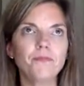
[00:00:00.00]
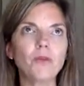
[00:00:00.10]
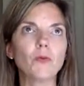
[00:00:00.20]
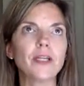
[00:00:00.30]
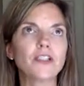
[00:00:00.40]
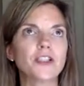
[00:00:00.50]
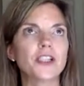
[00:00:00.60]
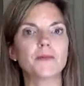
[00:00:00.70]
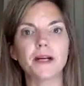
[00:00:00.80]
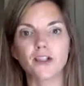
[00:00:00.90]
which
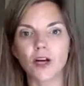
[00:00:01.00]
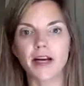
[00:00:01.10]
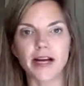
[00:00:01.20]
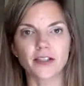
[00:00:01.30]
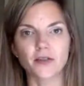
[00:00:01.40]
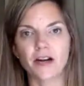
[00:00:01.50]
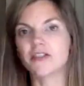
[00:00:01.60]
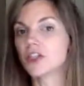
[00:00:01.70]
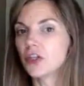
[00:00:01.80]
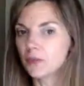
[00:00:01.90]
is by John Assaraf.
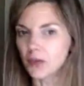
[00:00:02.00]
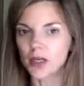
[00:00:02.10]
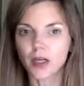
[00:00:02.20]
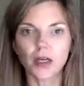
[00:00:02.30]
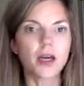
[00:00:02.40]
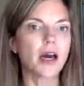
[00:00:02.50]
It's a good book.